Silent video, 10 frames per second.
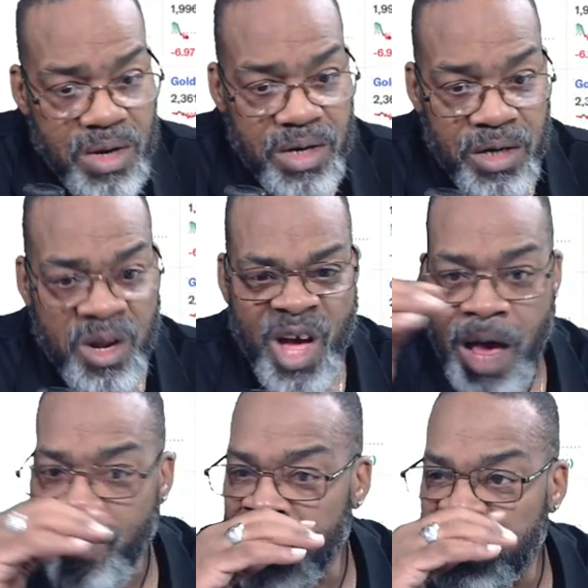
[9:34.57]
You know,
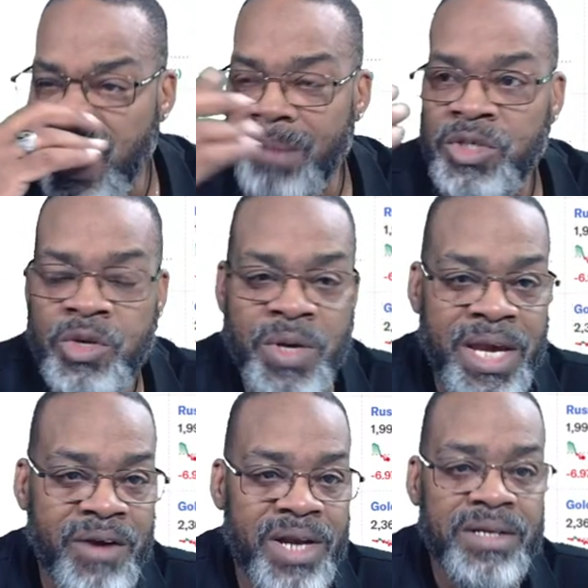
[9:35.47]
how many times do you
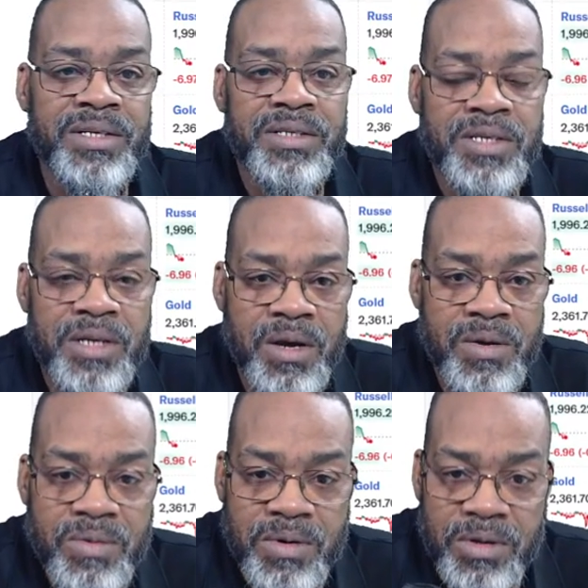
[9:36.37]
hear it? You
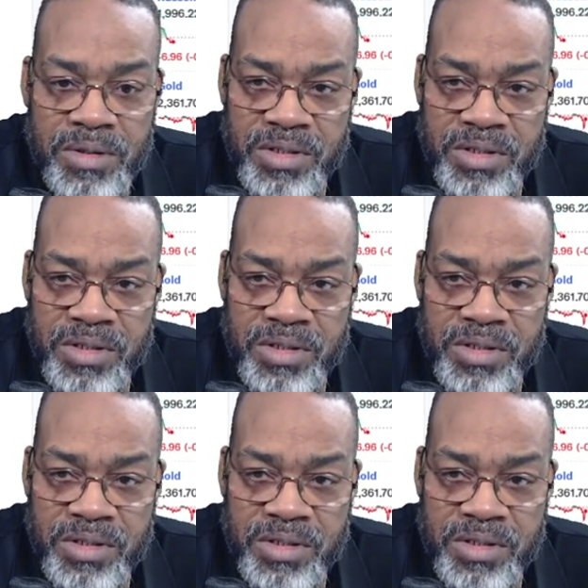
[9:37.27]
know,